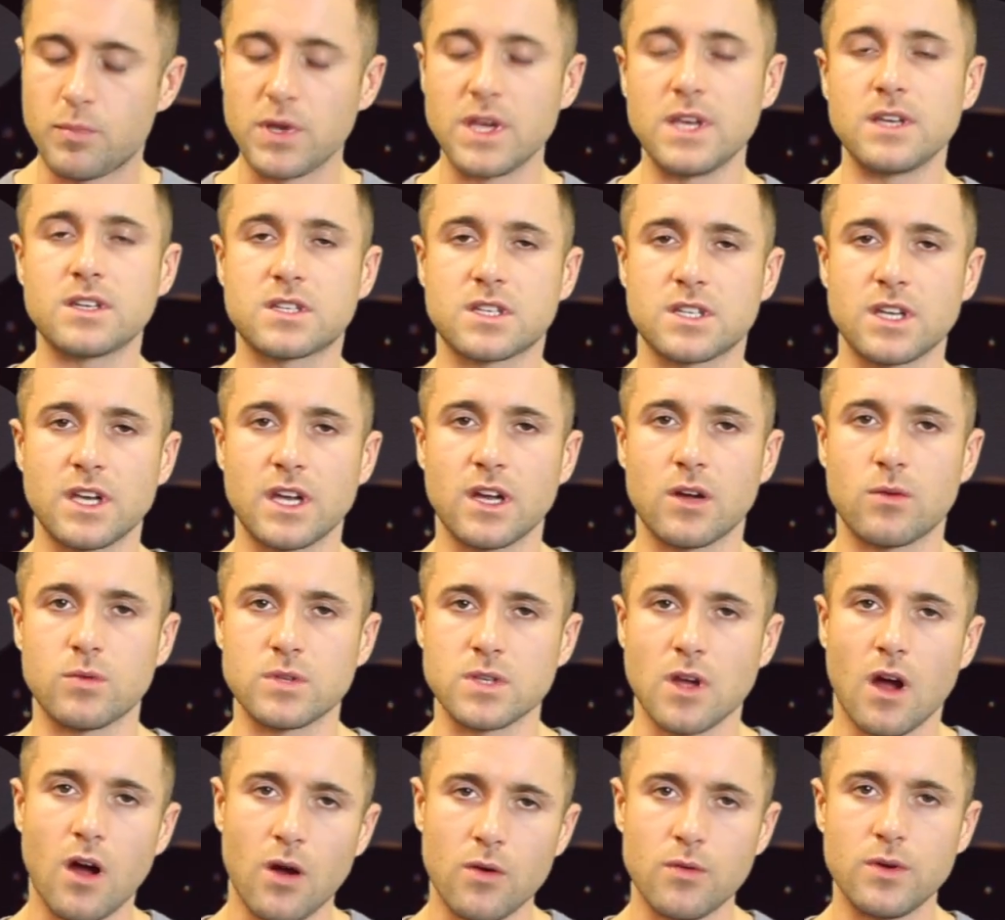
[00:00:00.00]
beat sync
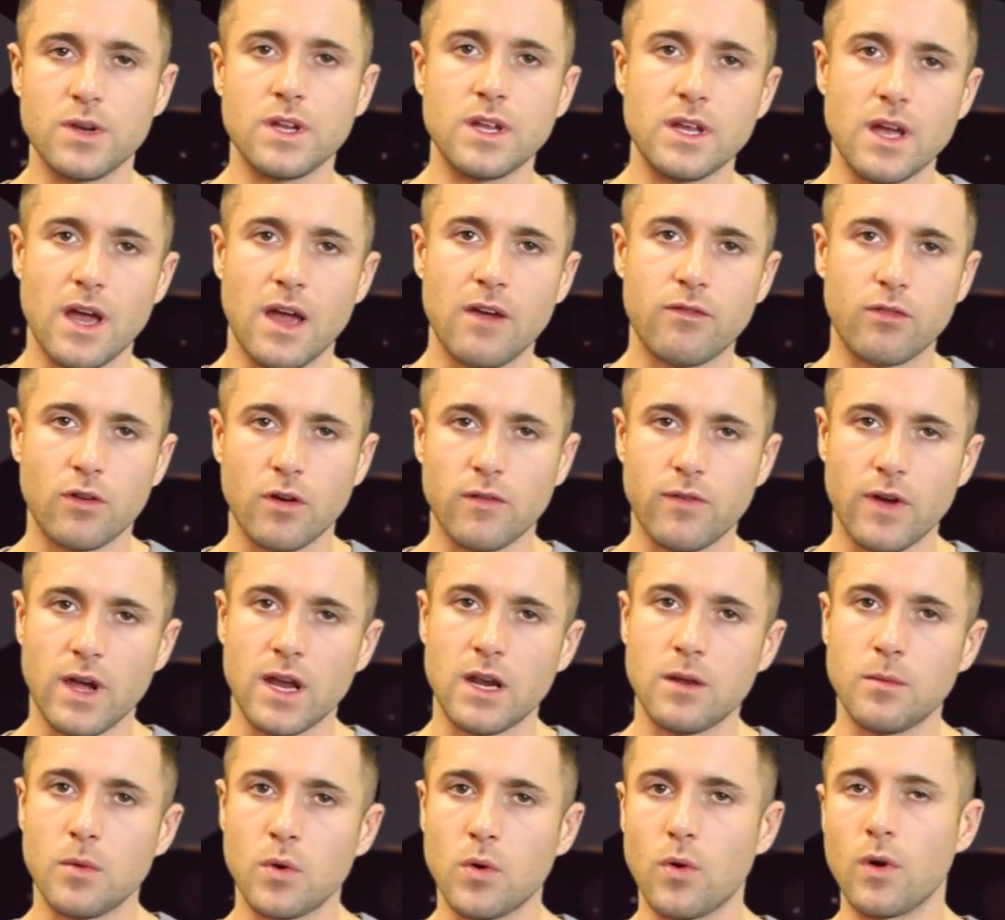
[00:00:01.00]
was only ever
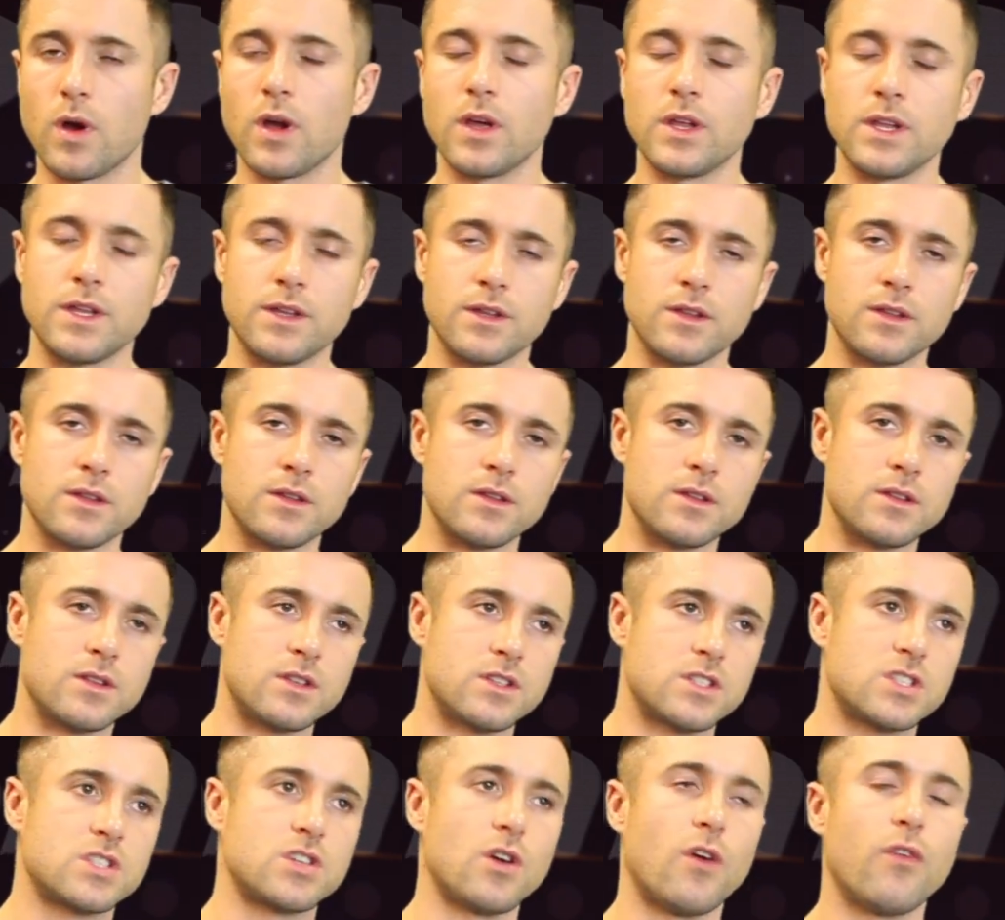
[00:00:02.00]
available in
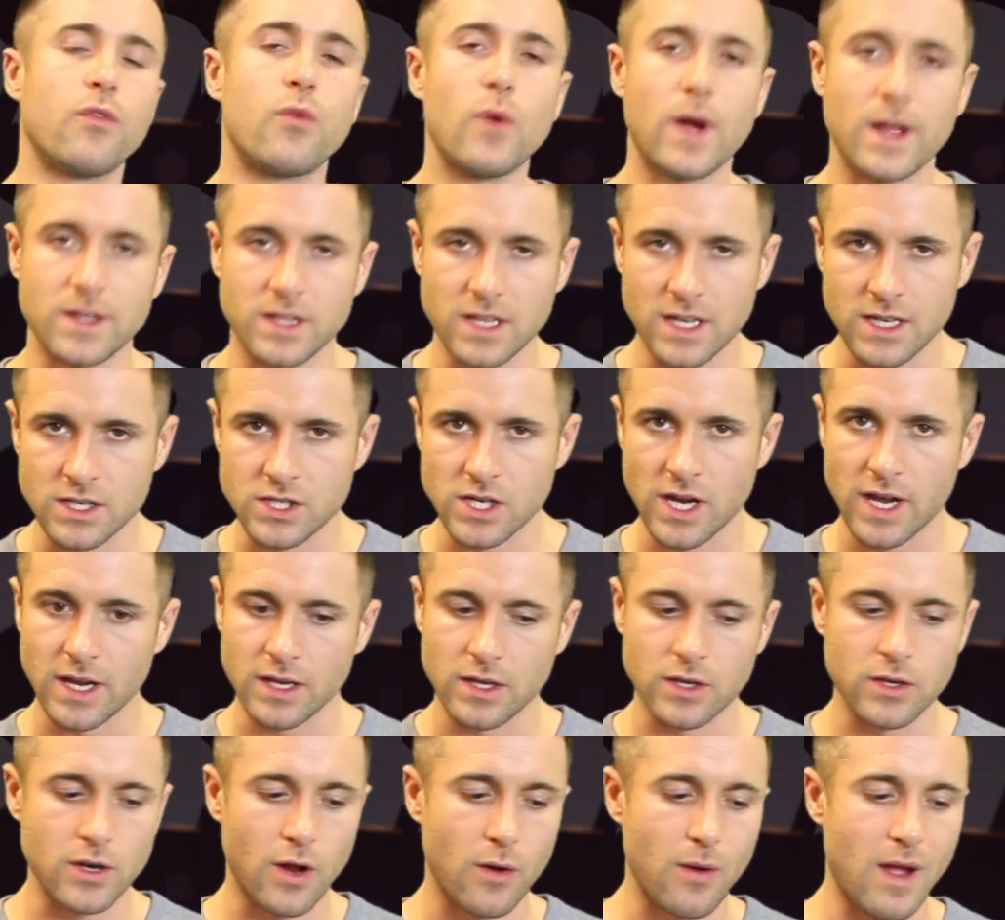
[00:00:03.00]
software
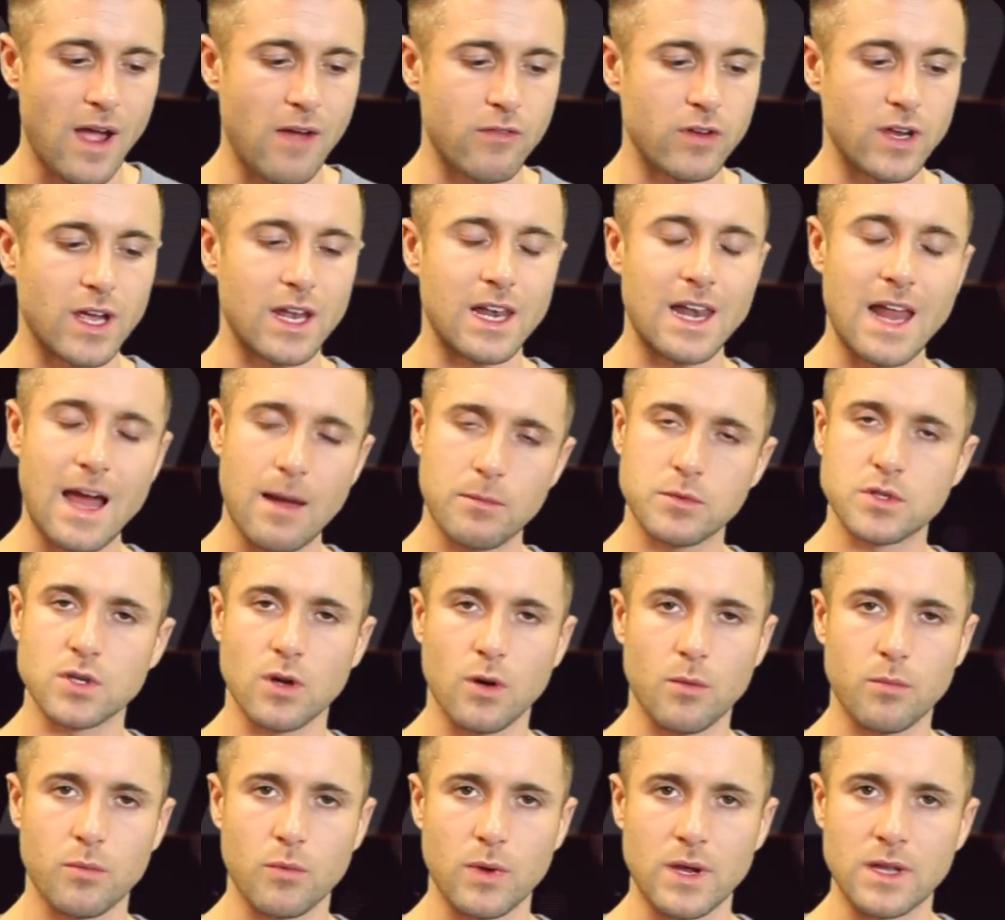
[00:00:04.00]
DJing, you know, having a
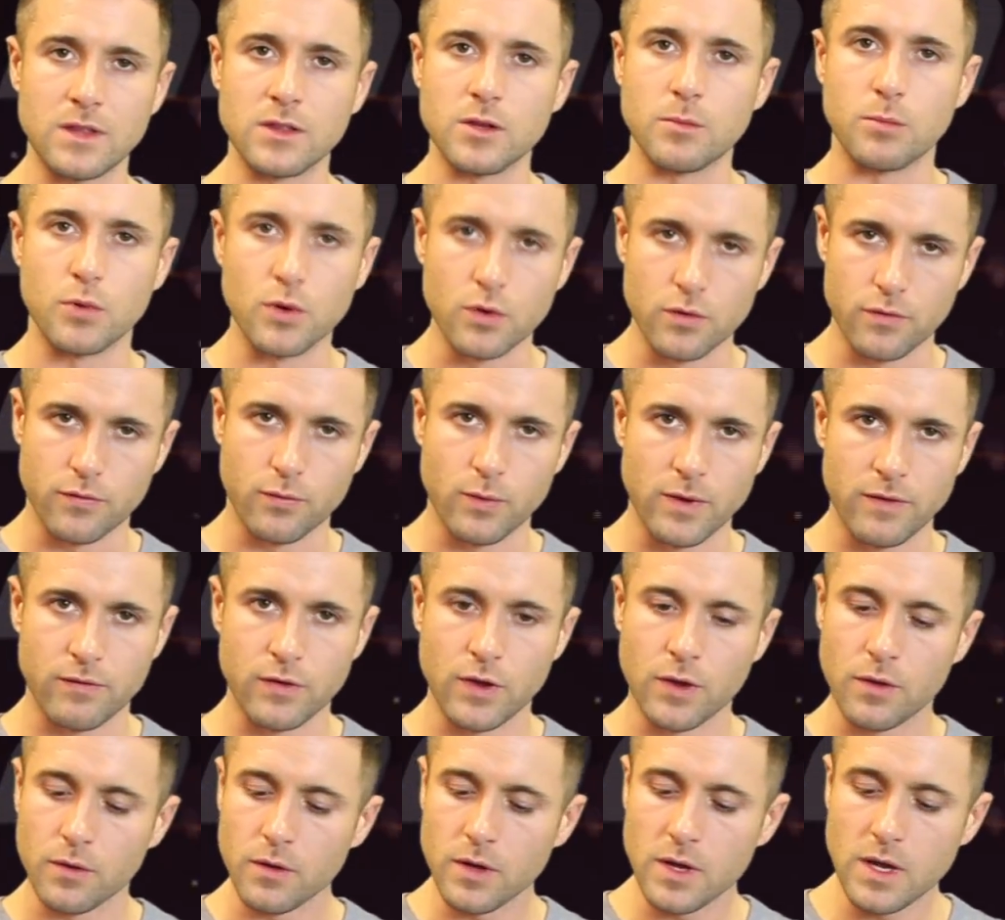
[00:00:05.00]
laptop in the booth with
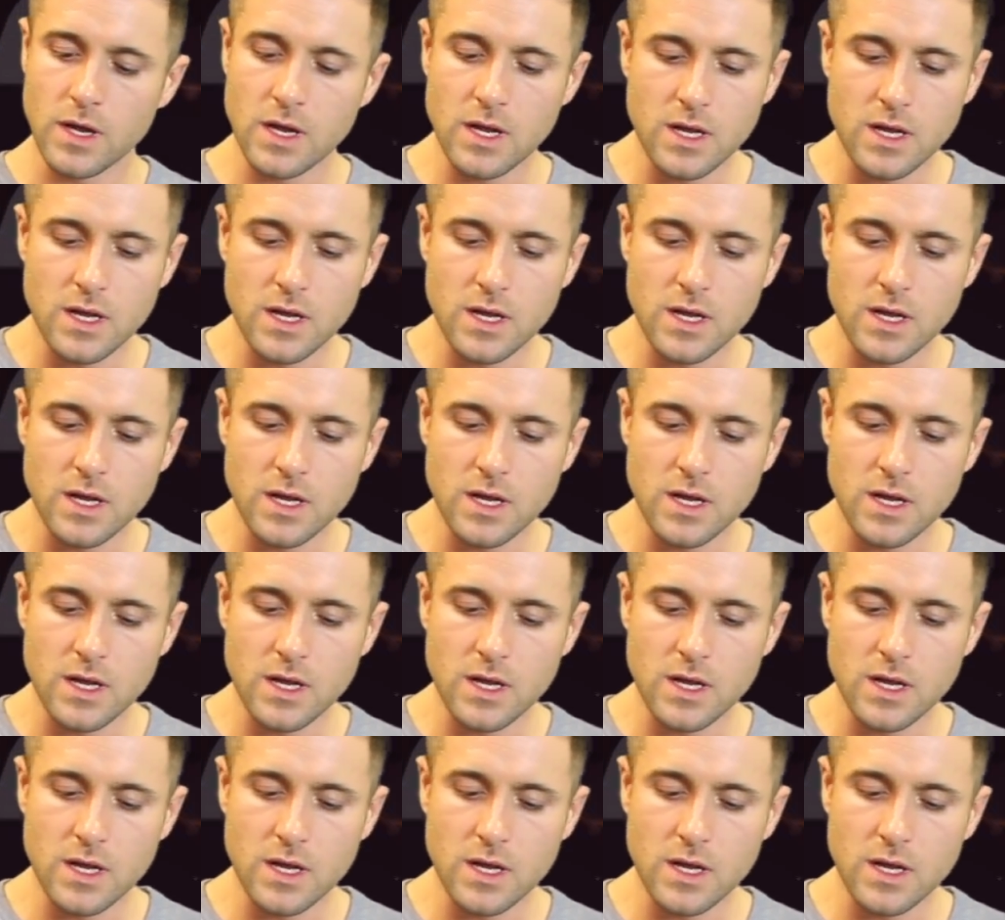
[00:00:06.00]
you.